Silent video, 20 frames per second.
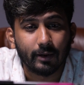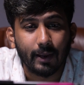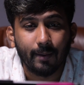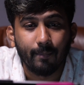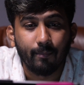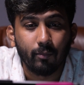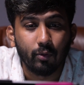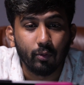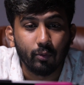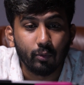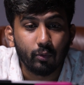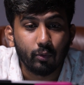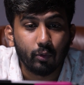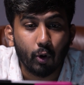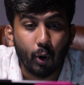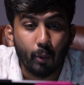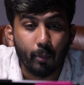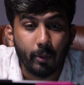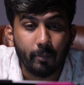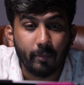time to
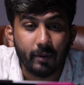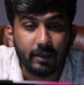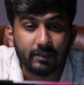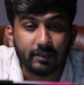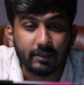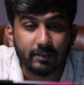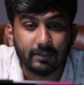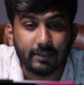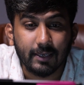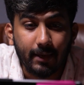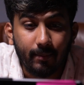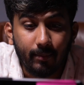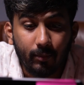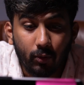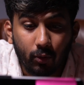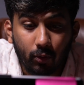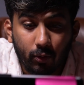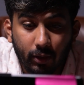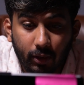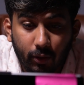copy paste the same
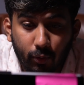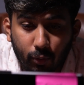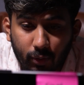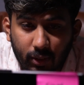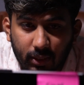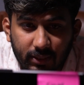code I wrote